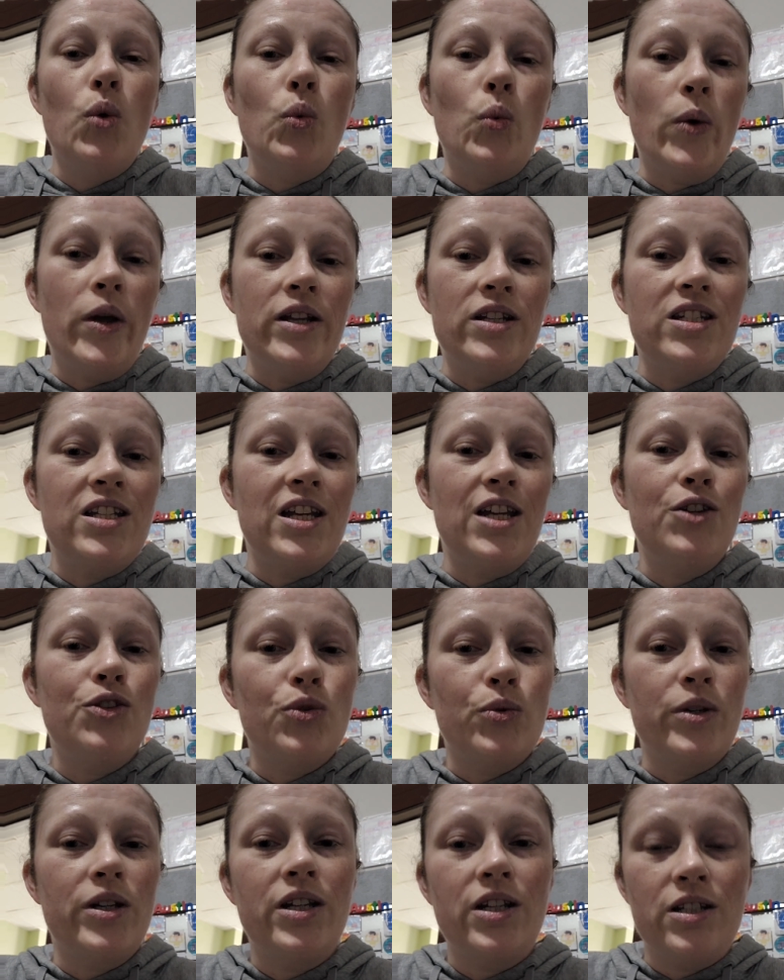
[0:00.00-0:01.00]
When
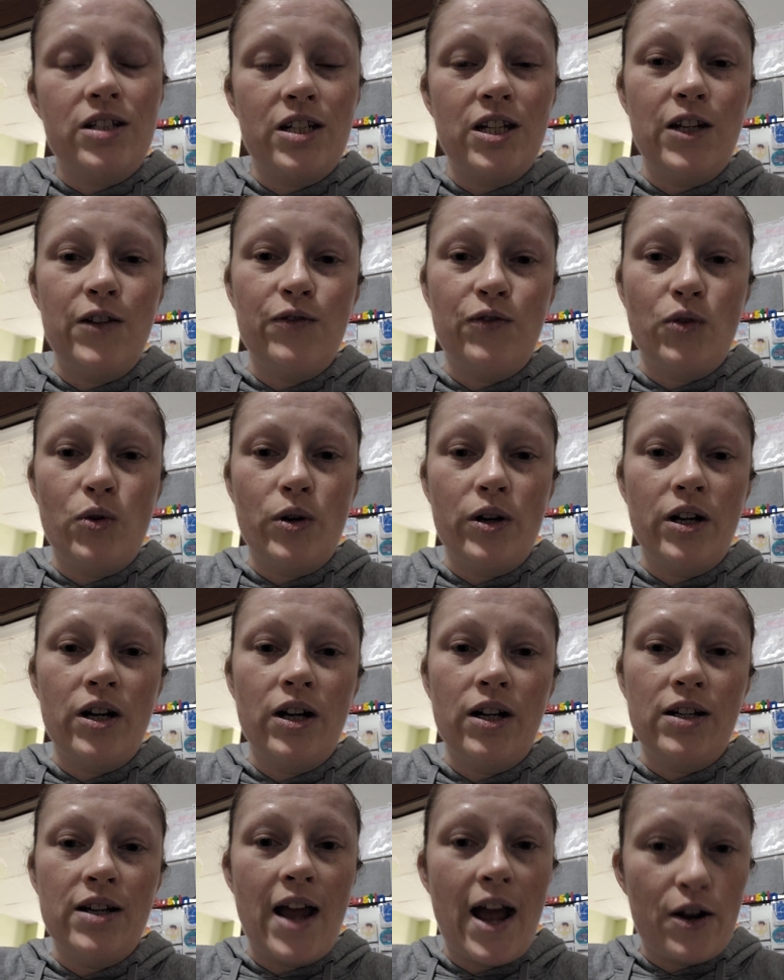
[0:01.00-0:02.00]
T3 and
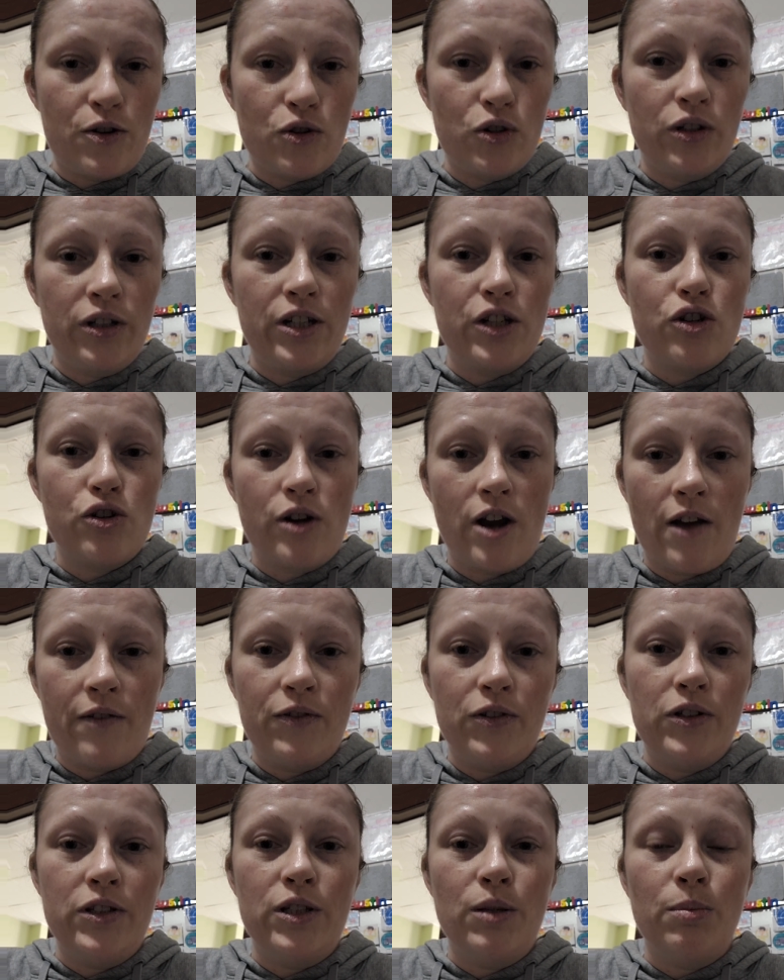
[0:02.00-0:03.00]
T4 naturally
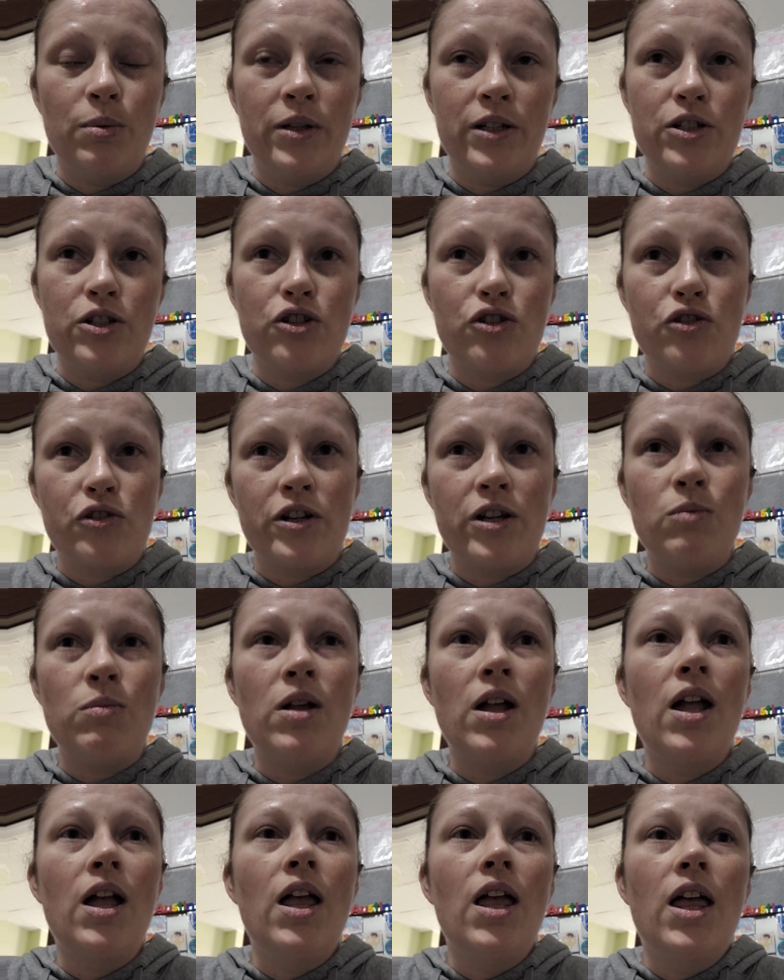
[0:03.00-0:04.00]
travel in the bloodstream,
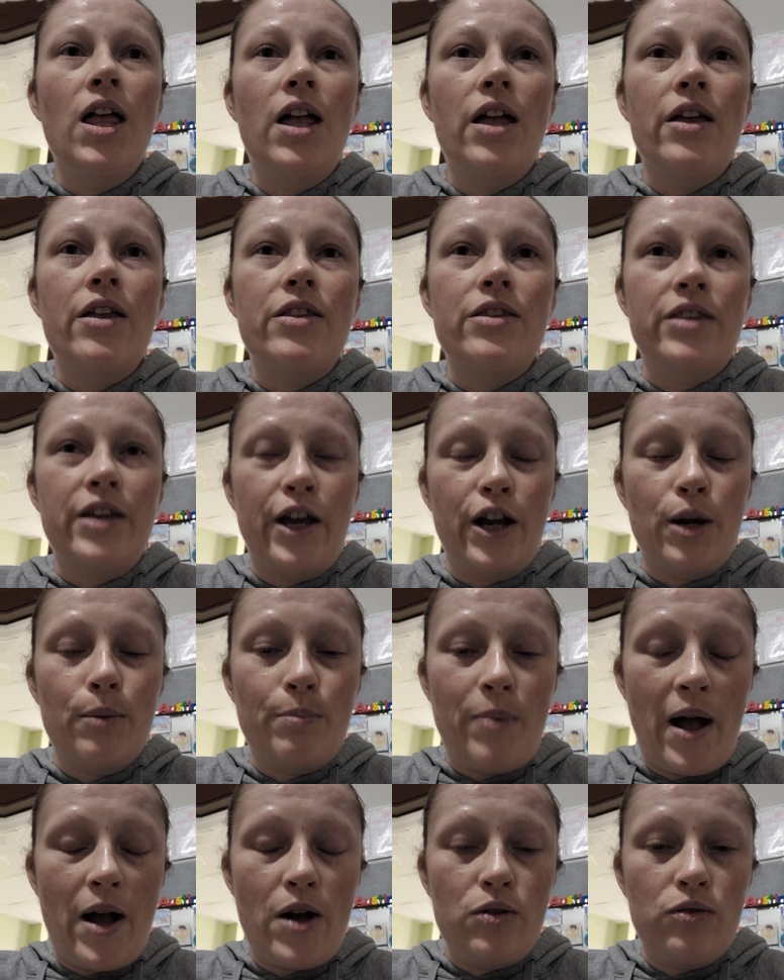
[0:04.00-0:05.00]
They are
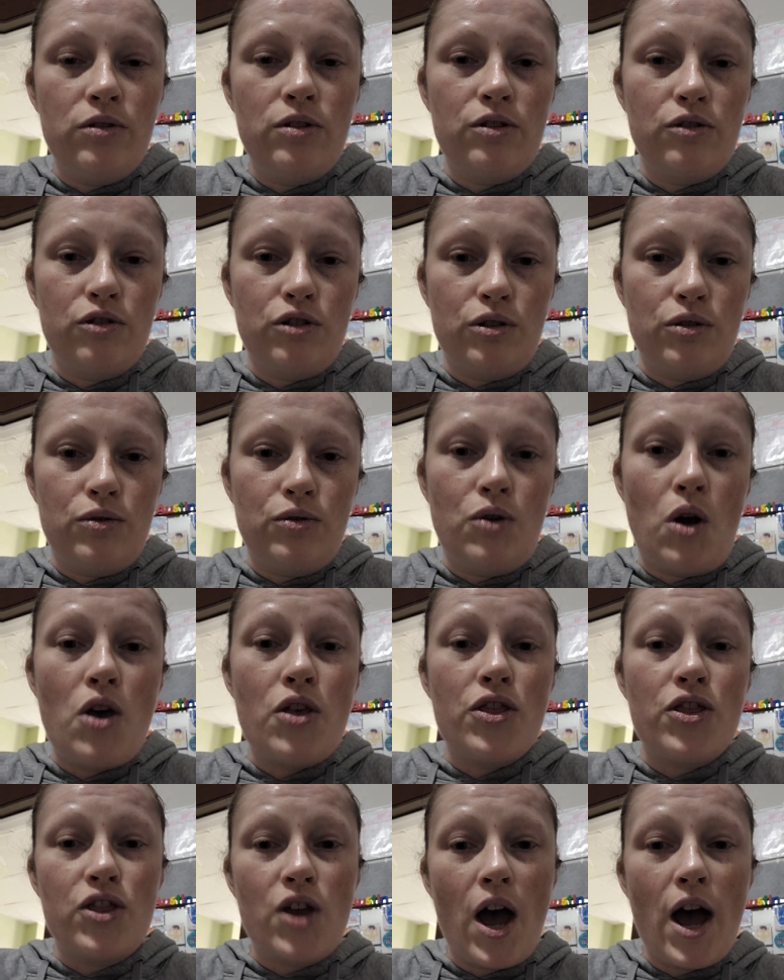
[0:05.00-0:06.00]
bound to
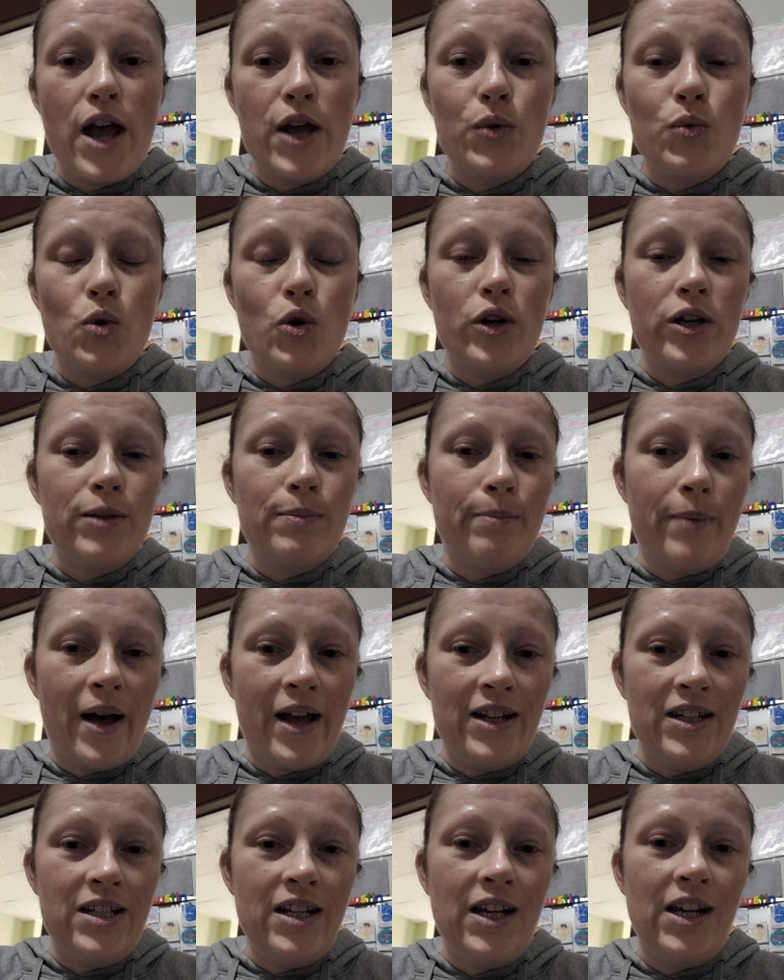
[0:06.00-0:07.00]
thyroid
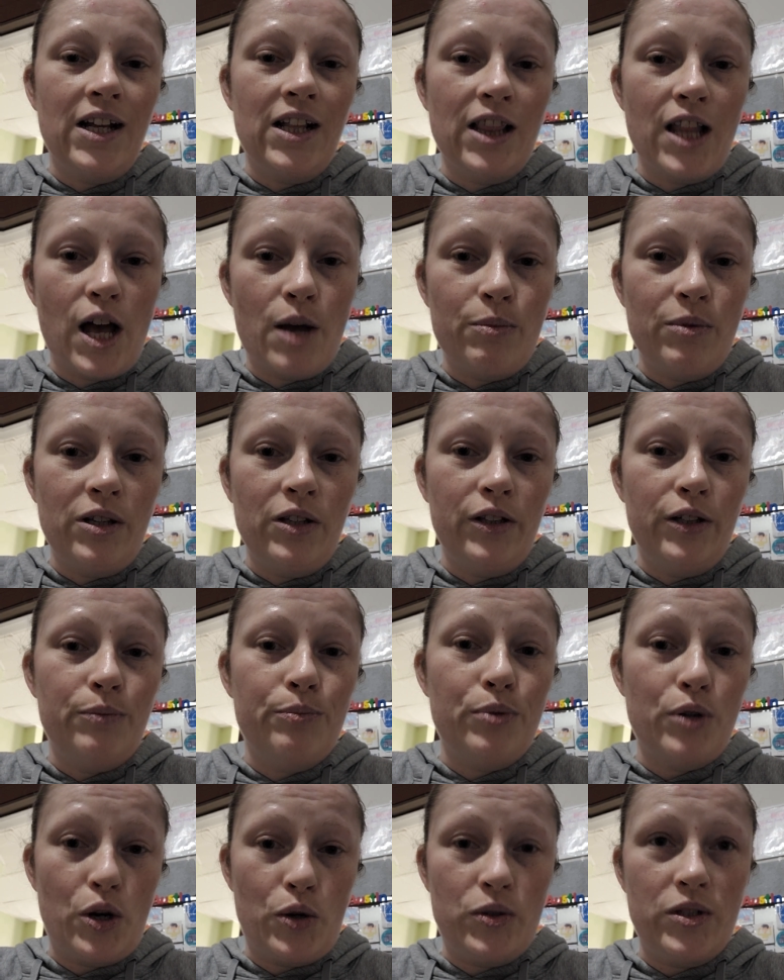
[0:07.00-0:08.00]
binding globulin
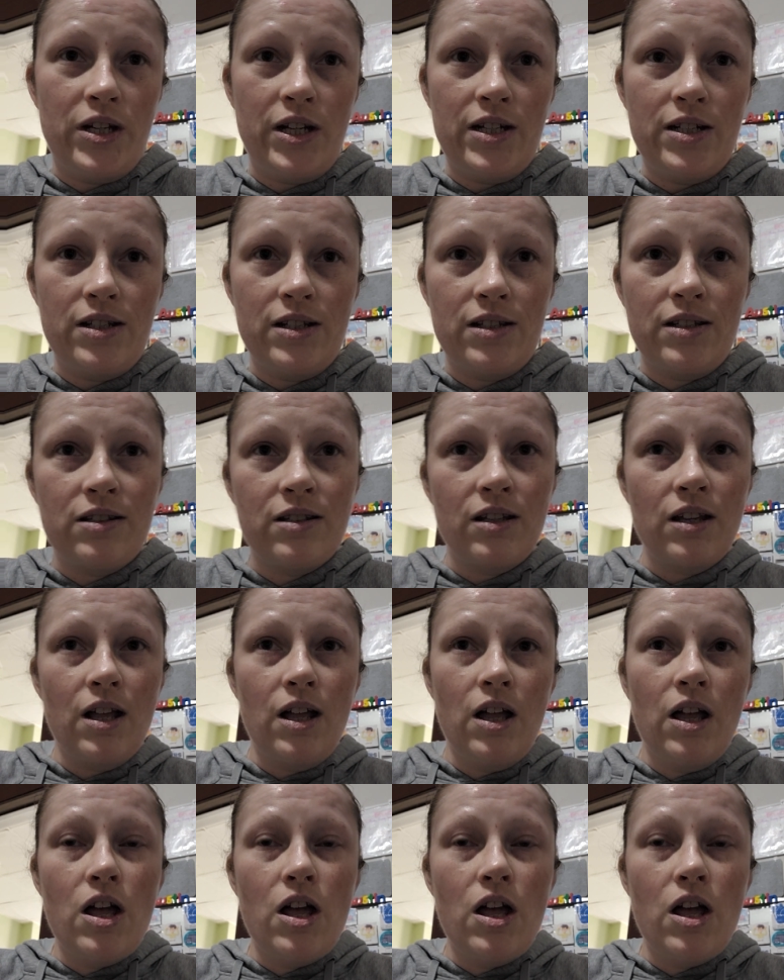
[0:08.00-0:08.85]
proteins,